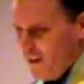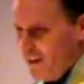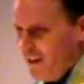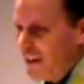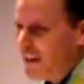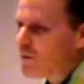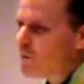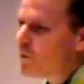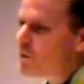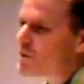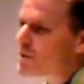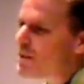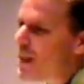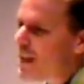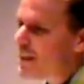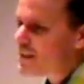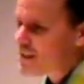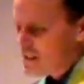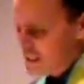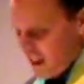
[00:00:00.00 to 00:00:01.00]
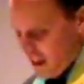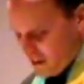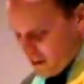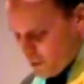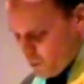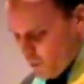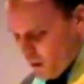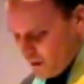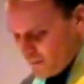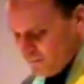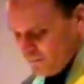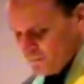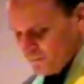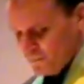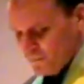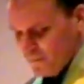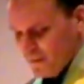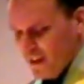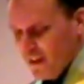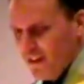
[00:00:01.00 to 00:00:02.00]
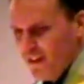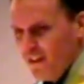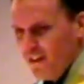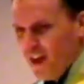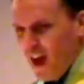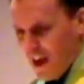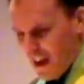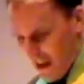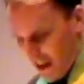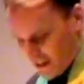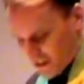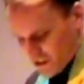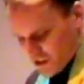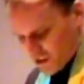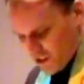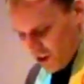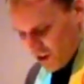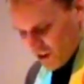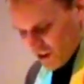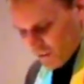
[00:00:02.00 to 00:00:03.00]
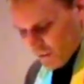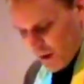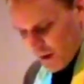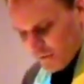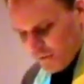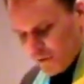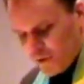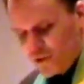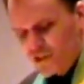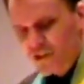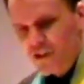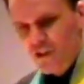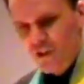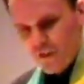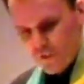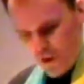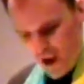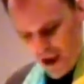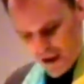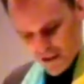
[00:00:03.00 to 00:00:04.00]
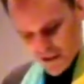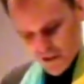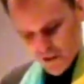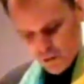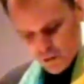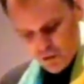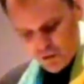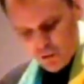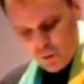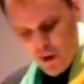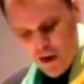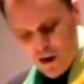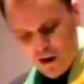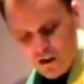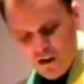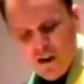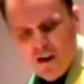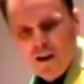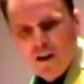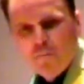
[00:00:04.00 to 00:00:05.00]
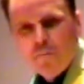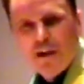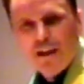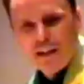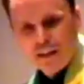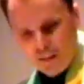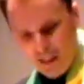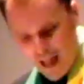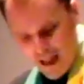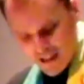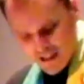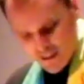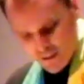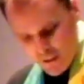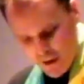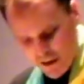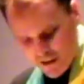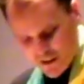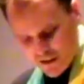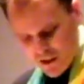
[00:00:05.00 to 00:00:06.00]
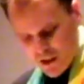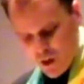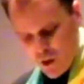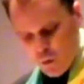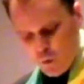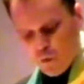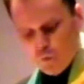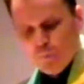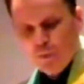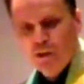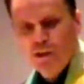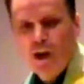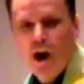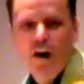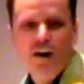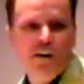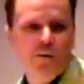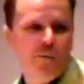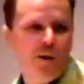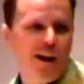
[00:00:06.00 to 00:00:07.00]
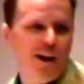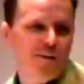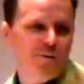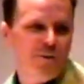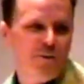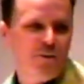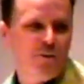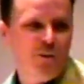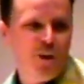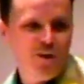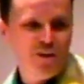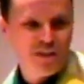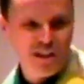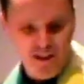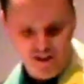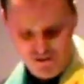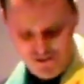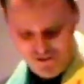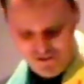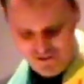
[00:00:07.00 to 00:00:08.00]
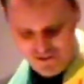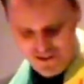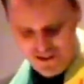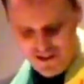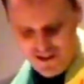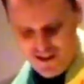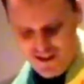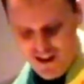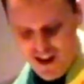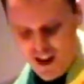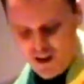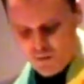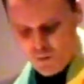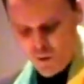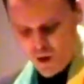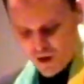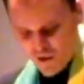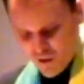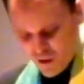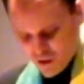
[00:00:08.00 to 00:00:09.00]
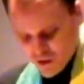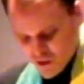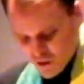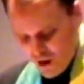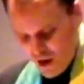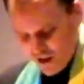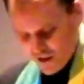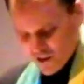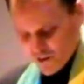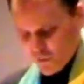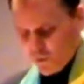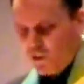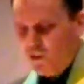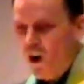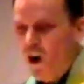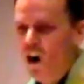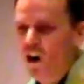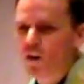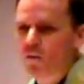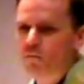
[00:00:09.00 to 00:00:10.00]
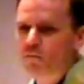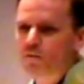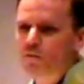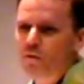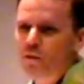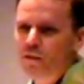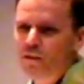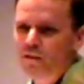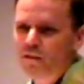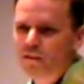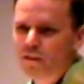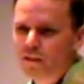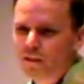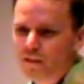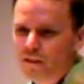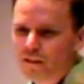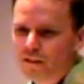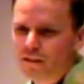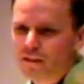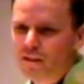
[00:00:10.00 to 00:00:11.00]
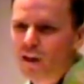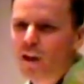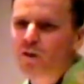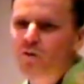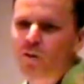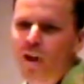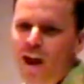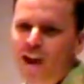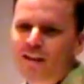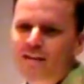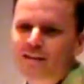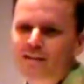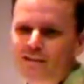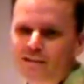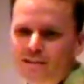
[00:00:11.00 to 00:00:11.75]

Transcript: It was 1991. I had started my first year of high school where my classmates were preoccupied with a rodeo and where their trucks were armed with gun racks.